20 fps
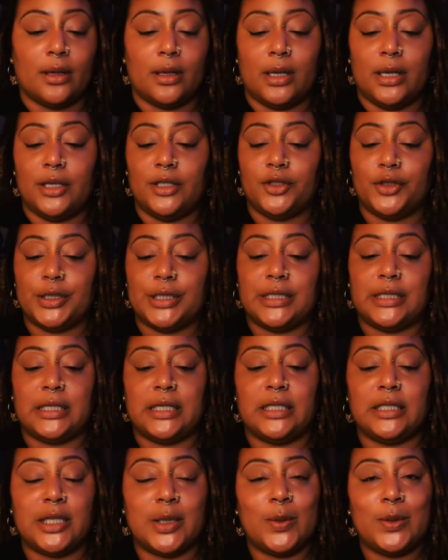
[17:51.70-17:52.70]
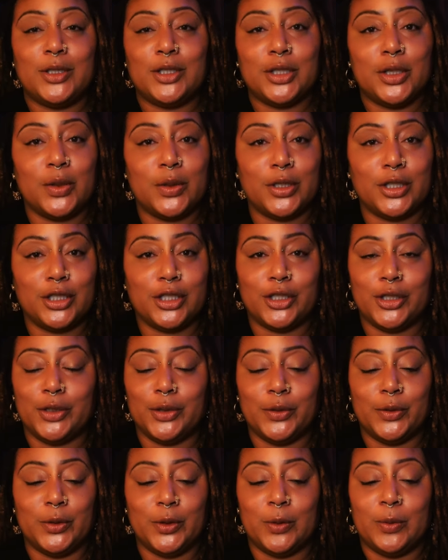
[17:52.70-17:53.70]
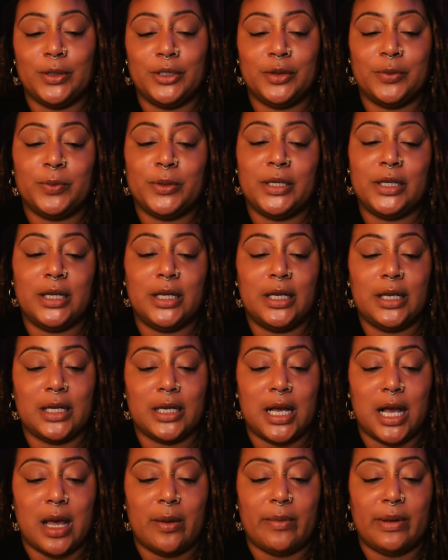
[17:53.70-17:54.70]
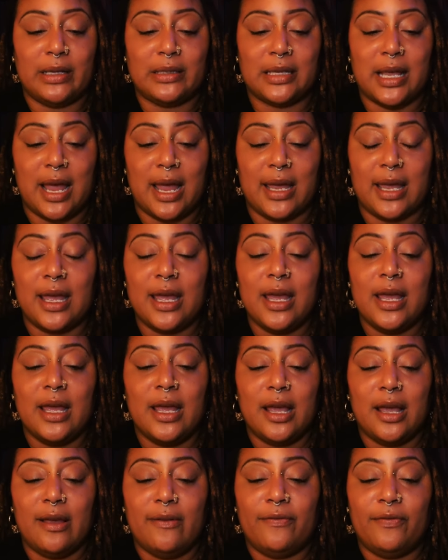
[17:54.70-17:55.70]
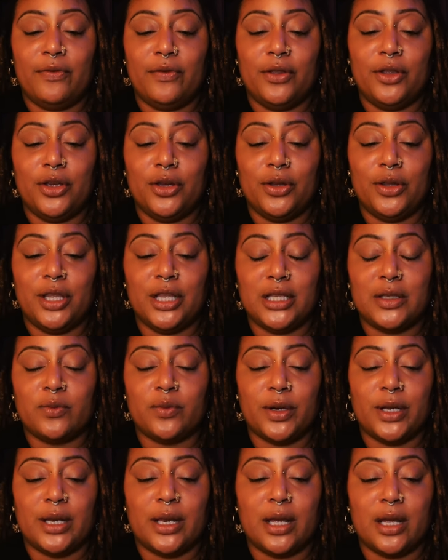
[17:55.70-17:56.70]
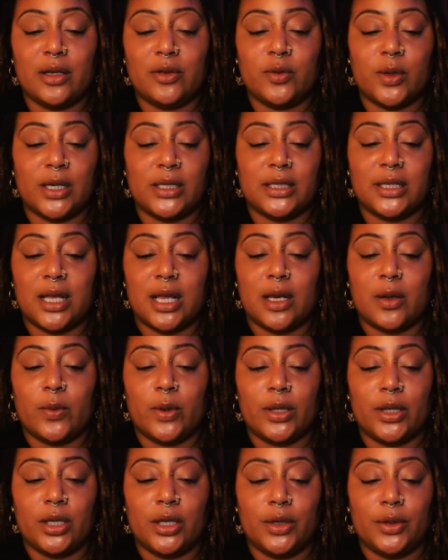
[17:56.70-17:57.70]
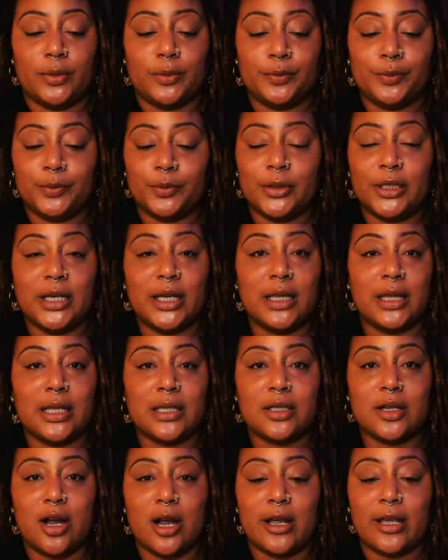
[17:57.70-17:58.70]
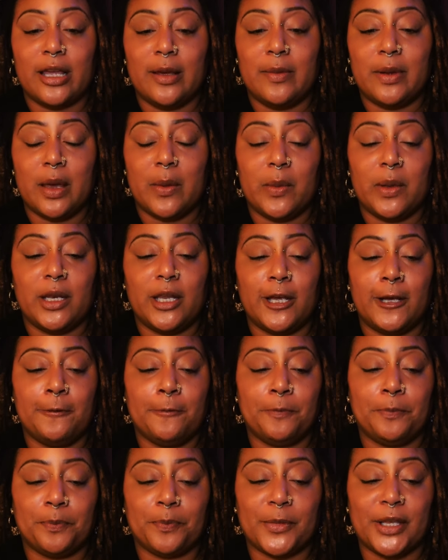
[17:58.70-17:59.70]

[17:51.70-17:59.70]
Interesting. So what you gonna do? Put it in the comments. Like, if you, this reading is resonating with you, look at this card keep coming up.